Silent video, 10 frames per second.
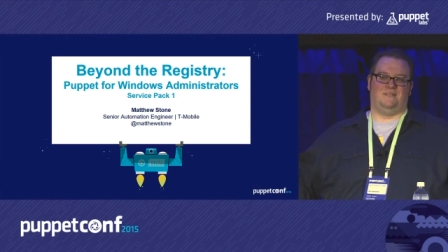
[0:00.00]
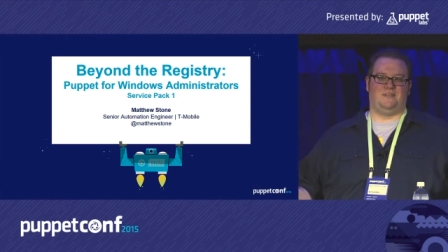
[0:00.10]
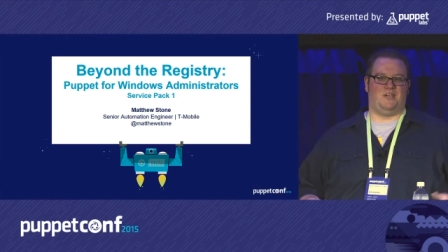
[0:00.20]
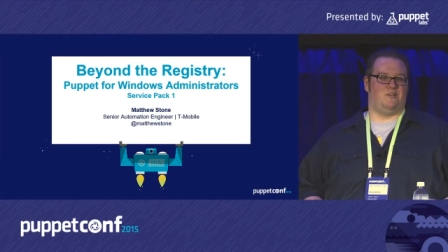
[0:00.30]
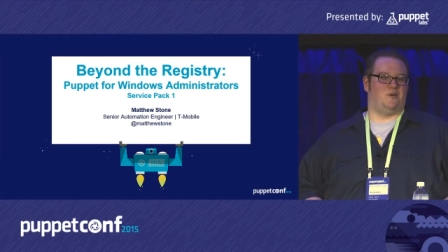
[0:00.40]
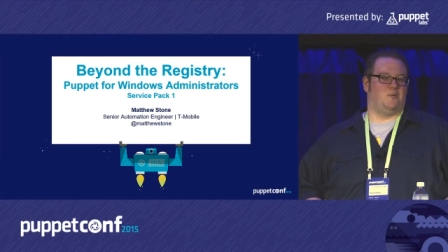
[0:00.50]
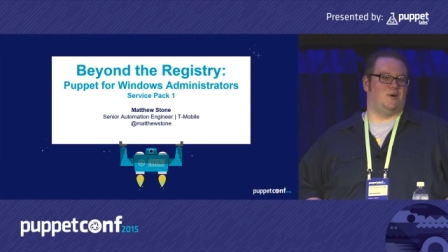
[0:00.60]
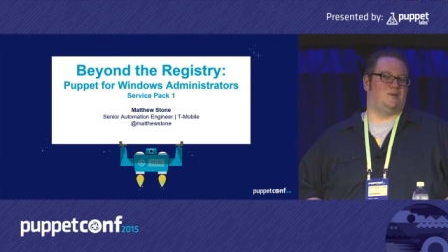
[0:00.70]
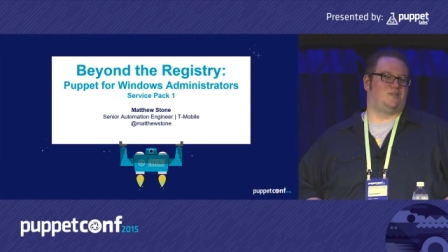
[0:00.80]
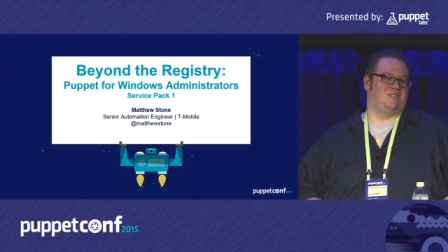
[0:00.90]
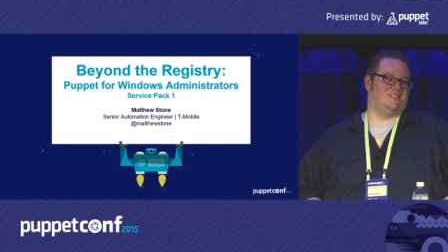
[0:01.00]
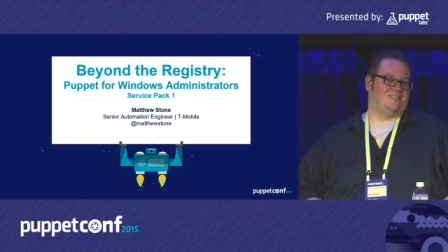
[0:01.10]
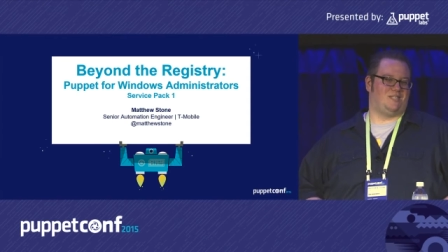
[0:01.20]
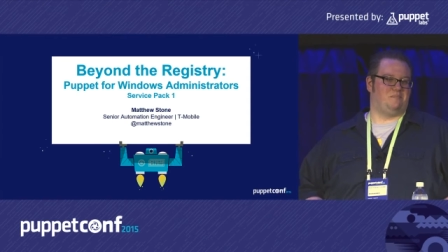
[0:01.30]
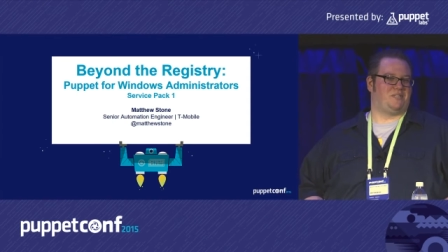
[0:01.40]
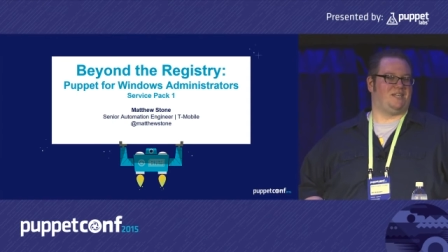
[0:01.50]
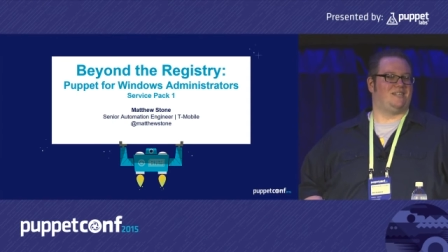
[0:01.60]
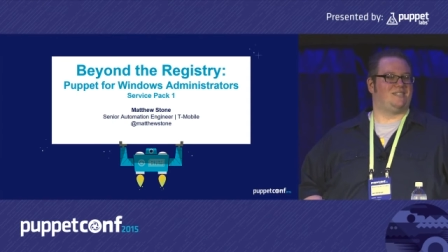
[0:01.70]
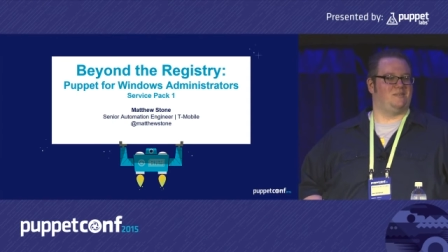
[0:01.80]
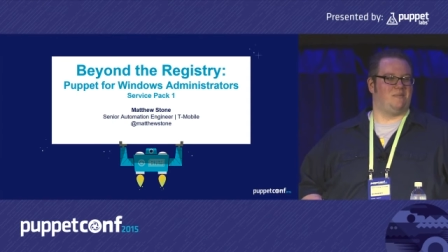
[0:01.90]
hear your woes and
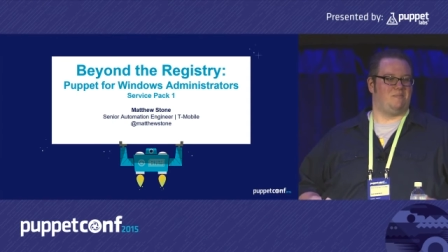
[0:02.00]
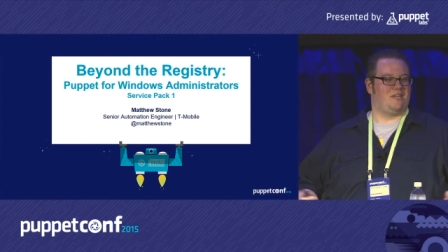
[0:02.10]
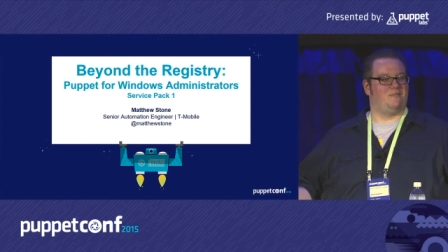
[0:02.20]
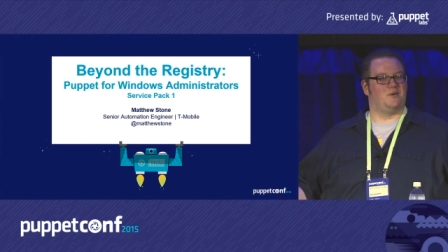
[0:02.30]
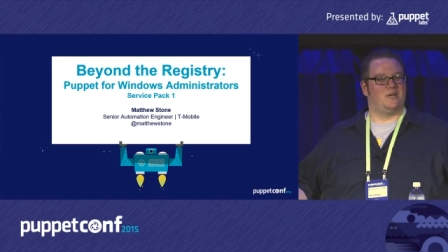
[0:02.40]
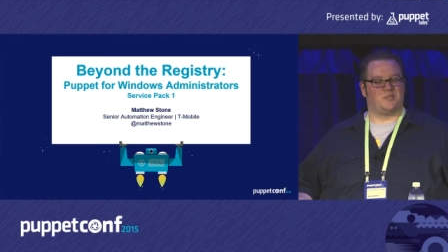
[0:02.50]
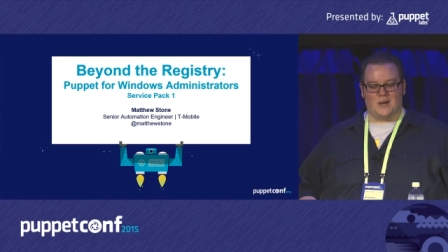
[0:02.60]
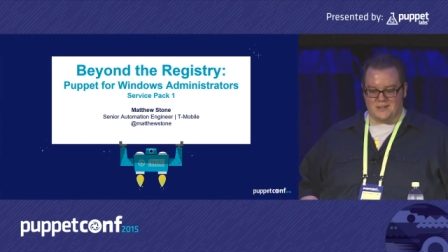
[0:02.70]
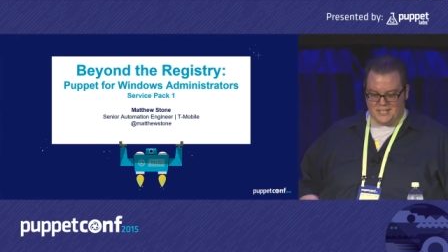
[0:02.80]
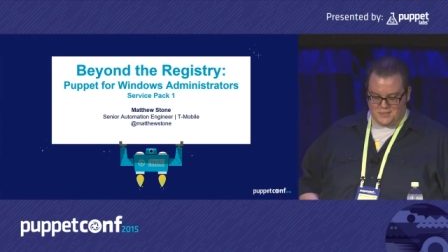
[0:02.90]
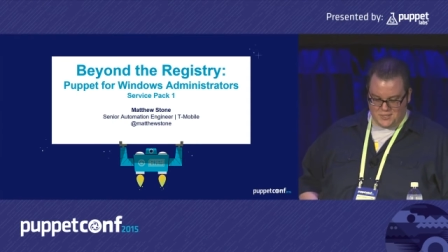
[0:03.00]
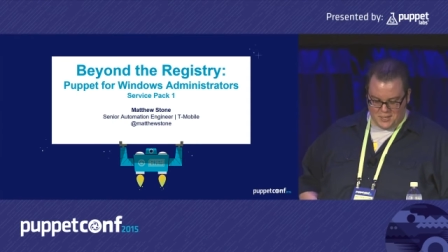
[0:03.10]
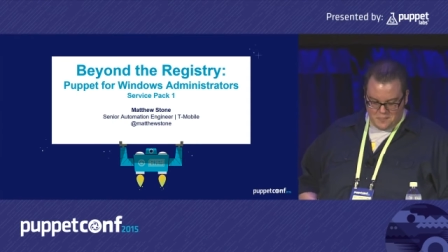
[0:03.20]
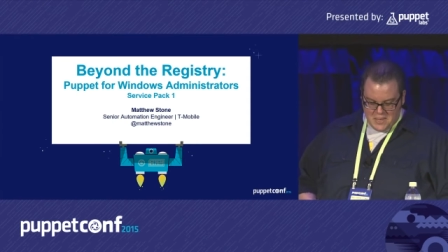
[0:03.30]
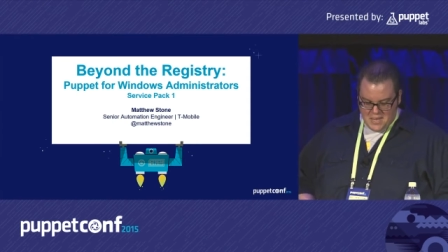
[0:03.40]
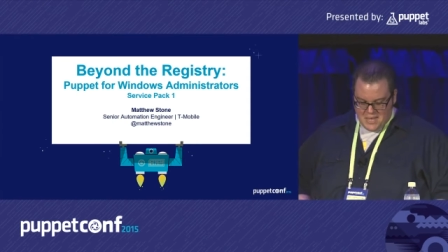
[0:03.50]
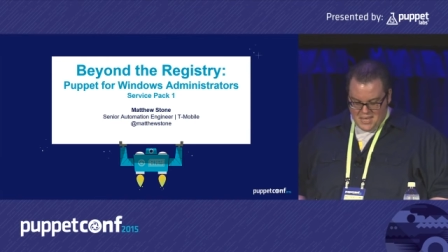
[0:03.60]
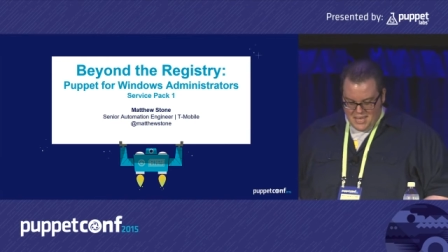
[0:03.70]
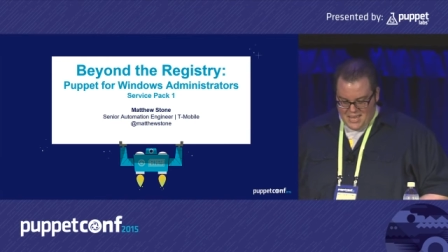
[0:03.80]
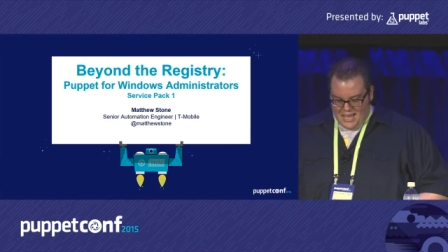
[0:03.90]
sympathize and maybe give you ways around it. So.
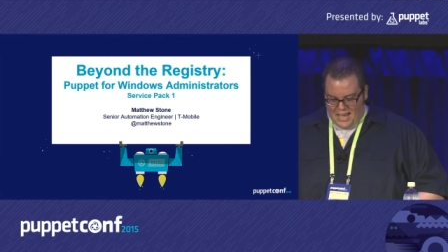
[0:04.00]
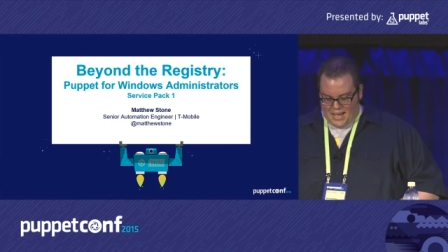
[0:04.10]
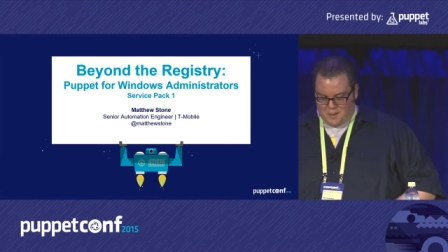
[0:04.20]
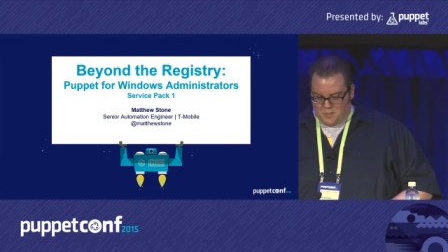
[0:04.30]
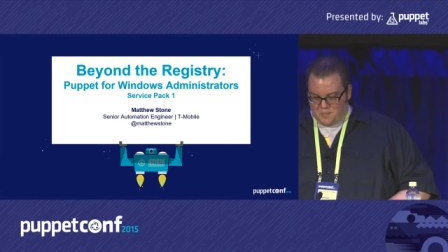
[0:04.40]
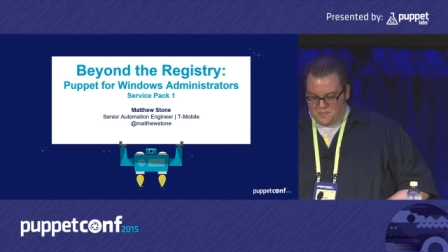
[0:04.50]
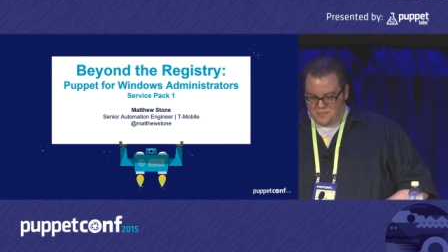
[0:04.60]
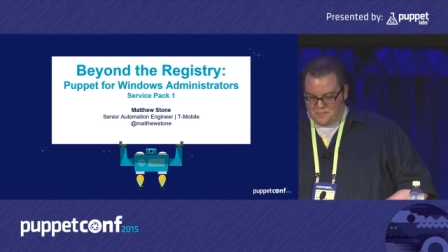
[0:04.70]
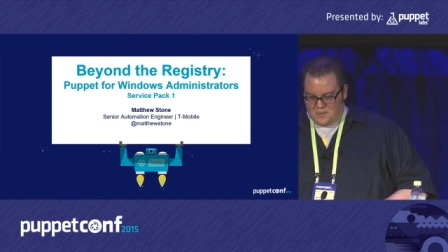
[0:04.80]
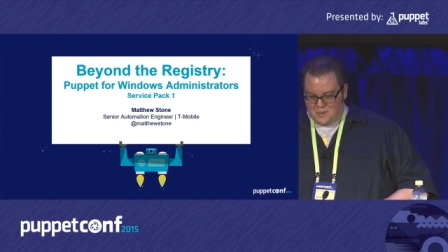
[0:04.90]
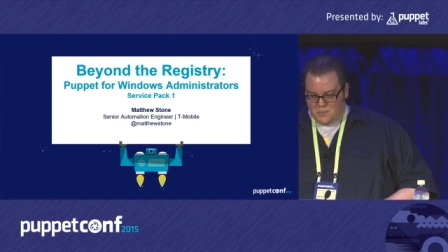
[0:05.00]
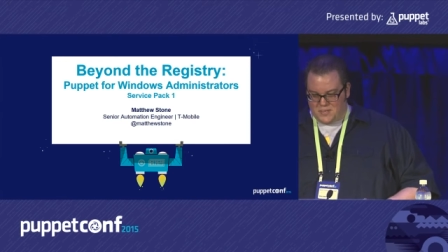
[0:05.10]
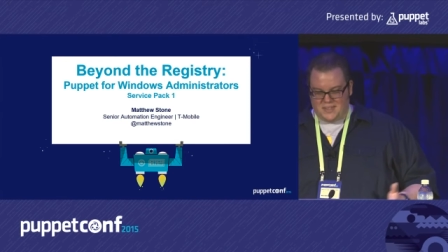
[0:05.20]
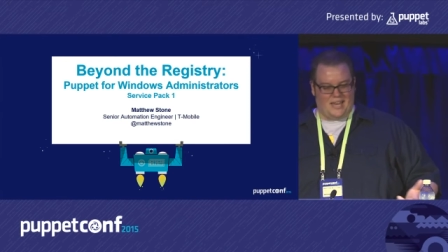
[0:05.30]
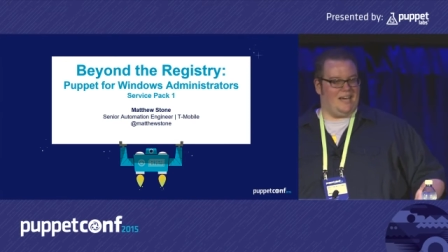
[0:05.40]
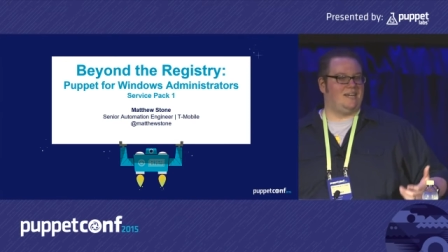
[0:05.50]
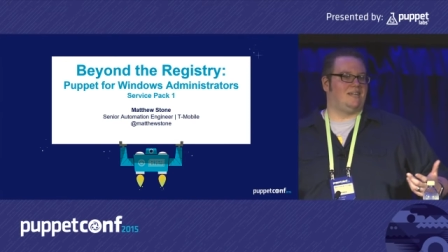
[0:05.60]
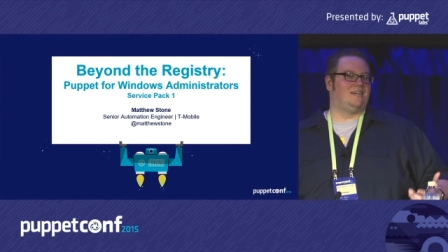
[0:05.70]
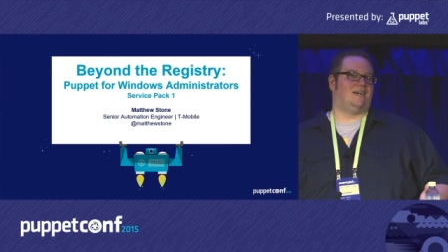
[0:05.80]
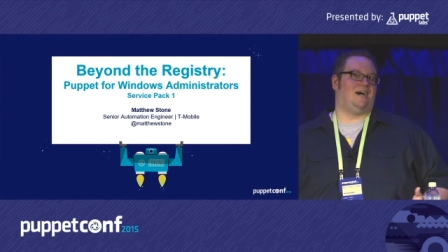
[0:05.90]
Um, with that,
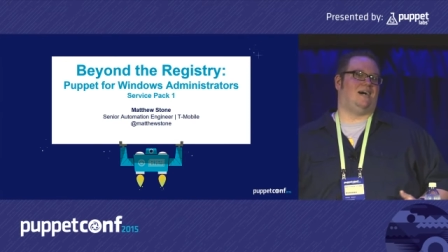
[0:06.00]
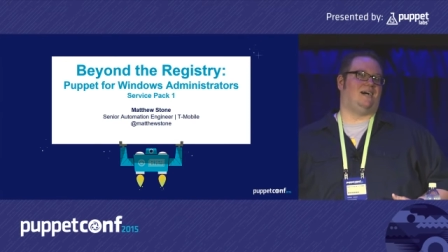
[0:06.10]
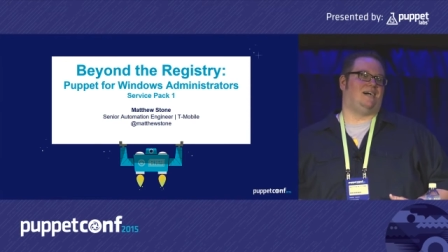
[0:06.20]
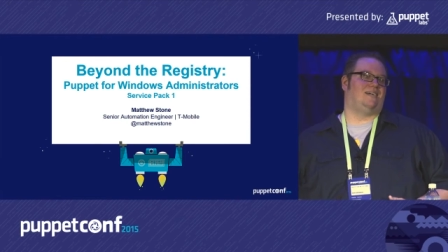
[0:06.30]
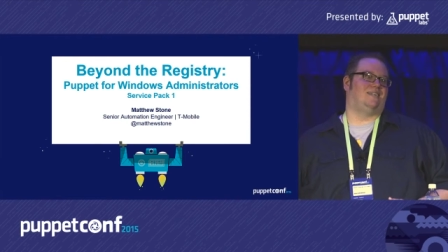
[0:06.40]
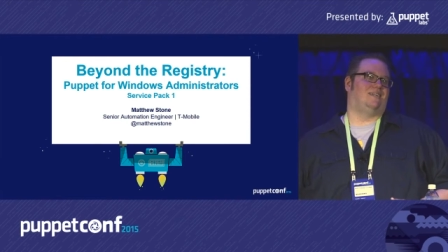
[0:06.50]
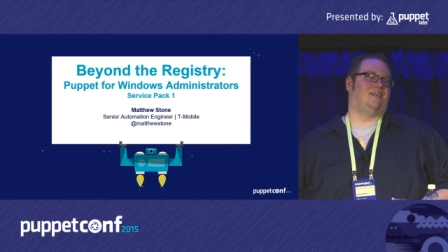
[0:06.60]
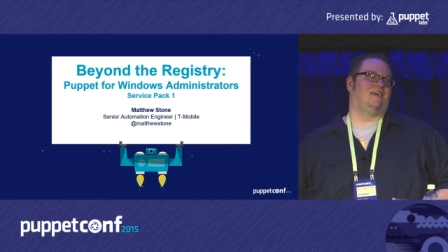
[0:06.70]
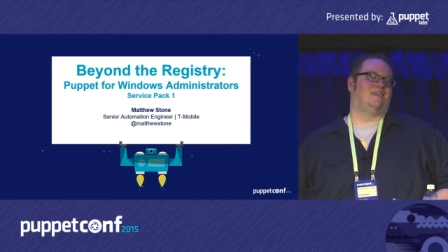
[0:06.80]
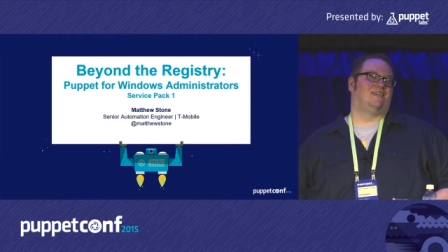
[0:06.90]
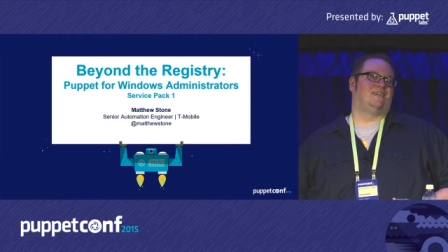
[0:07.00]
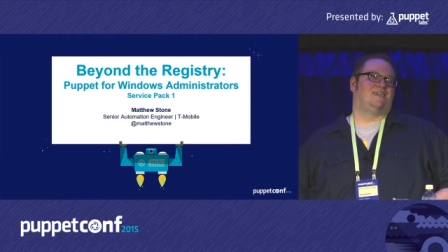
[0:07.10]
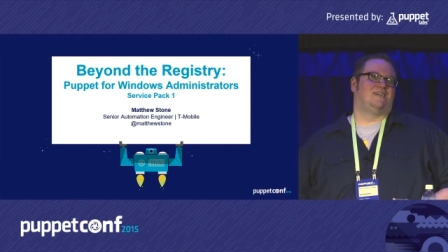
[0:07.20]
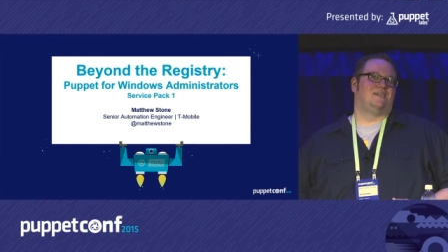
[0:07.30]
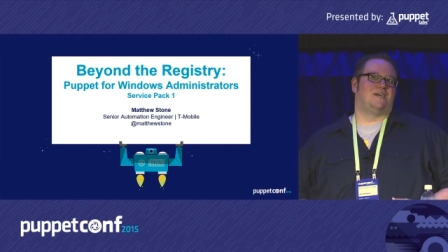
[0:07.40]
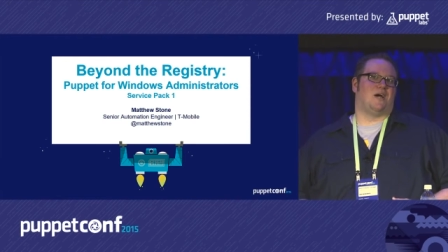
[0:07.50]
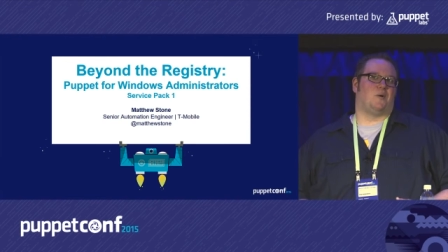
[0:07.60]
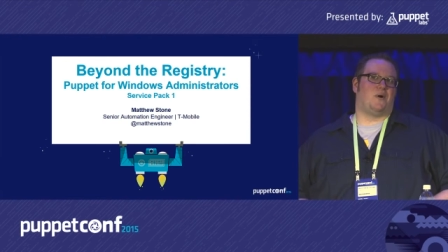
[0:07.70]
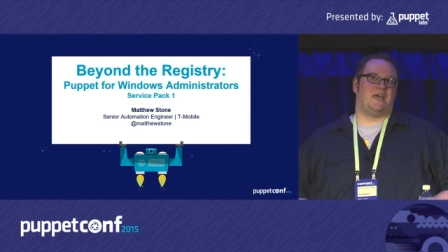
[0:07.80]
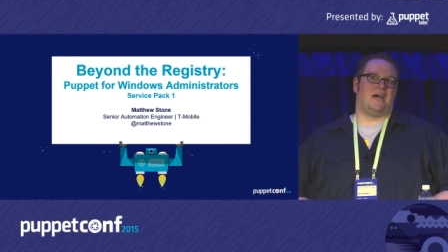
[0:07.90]
on our
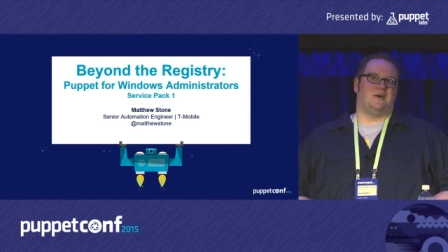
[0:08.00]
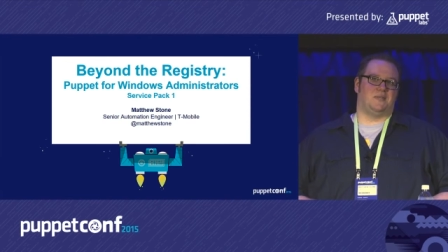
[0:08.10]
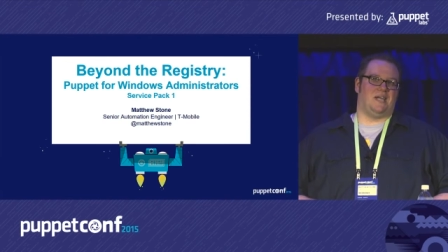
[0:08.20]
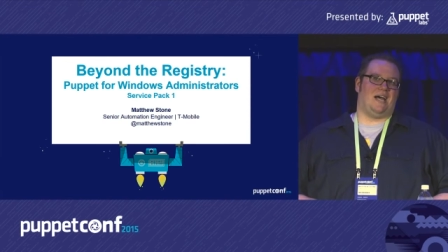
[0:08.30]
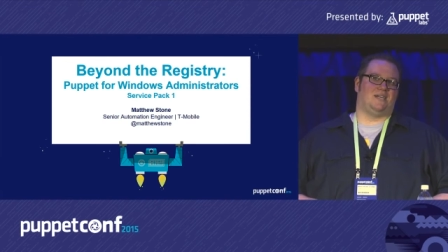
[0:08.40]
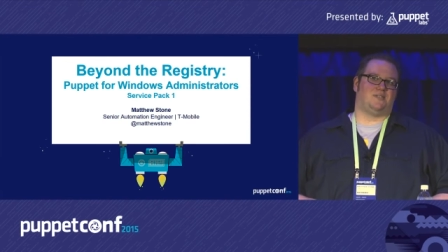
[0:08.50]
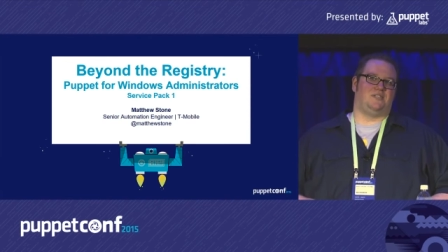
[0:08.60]
way out last